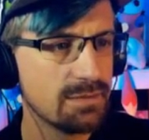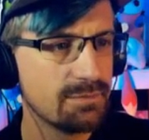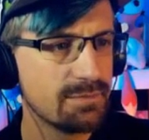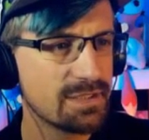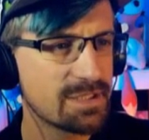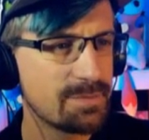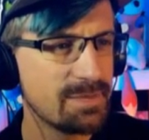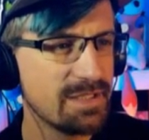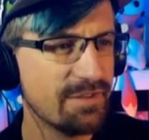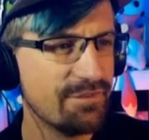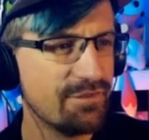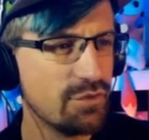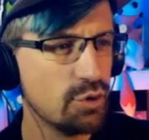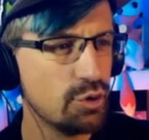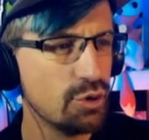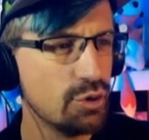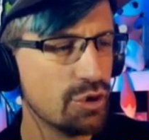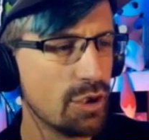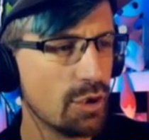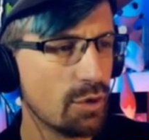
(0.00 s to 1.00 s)
Must be a
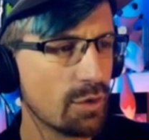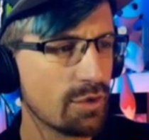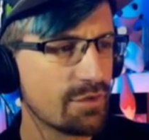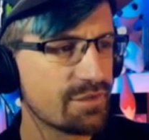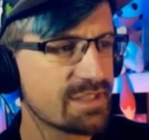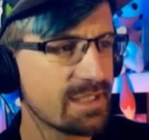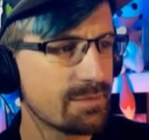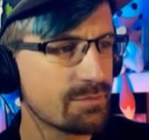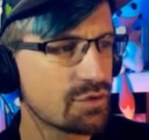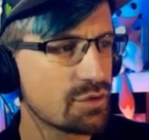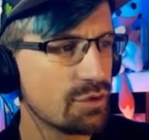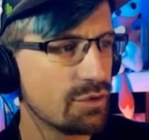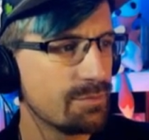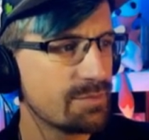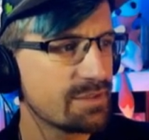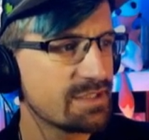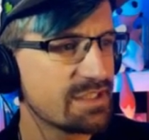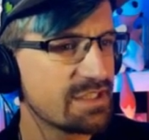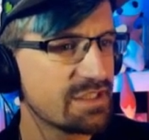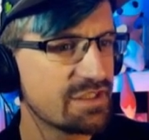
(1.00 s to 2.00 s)
voodoo doll of some sort
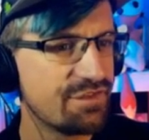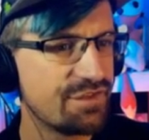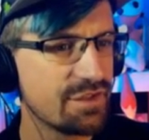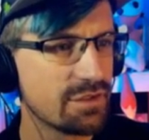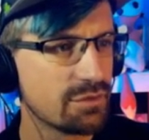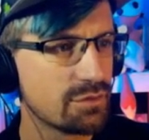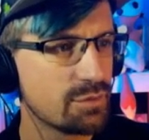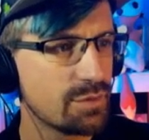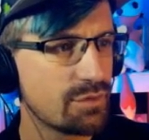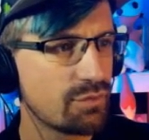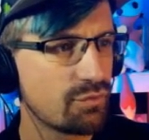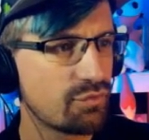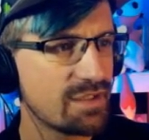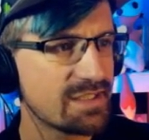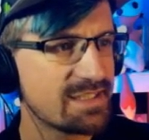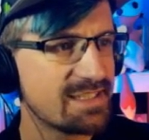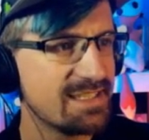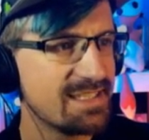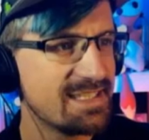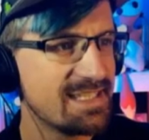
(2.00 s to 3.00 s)
because it's filled with
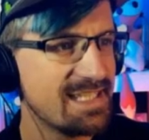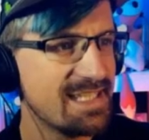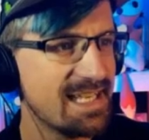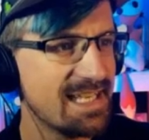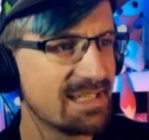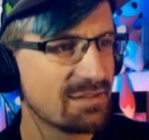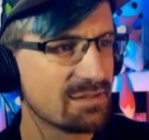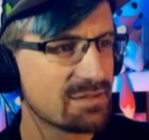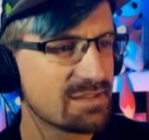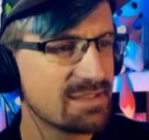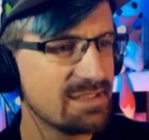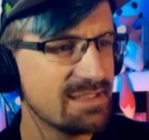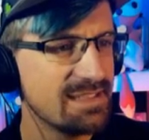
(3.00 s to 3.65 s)
rusted nails and